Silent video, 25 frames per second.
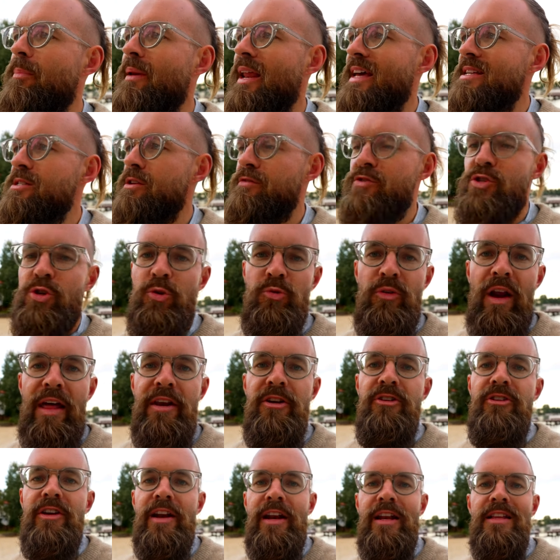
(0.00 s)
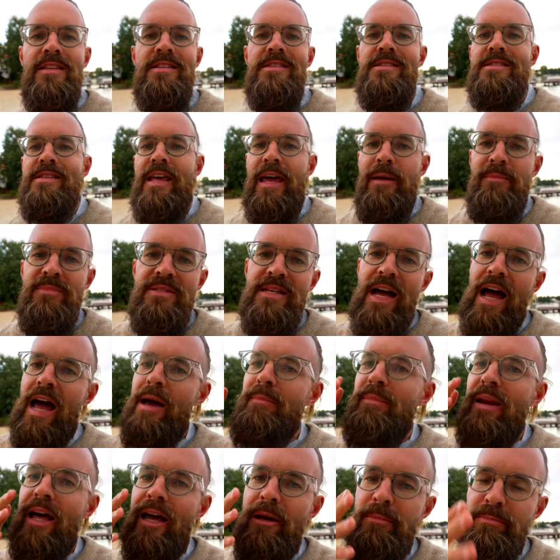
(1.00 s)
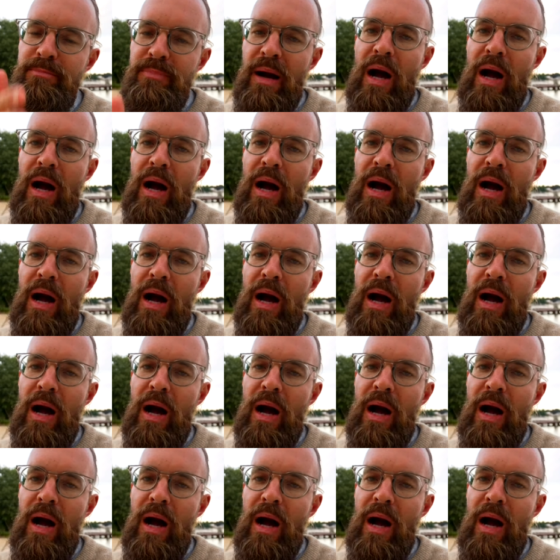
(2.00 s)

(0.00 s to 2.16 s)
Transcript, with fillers: place of surrender, and at the same time, like,